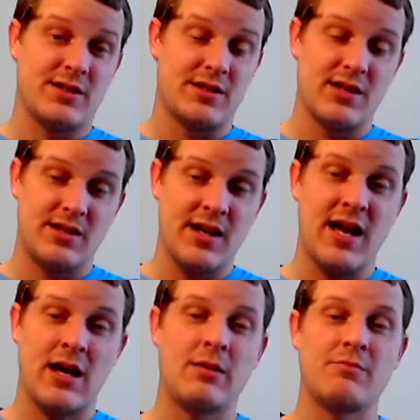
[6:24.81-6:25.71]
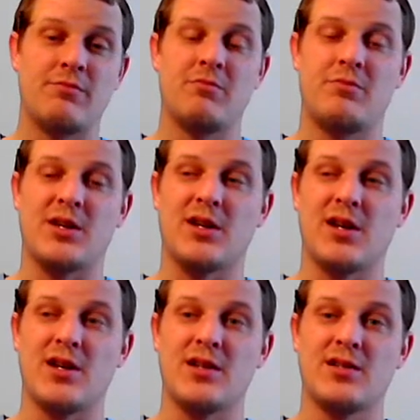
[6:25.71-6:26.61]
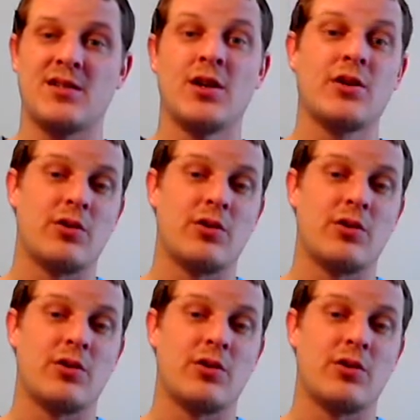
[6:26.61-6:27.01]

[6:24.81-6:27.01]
It did not, because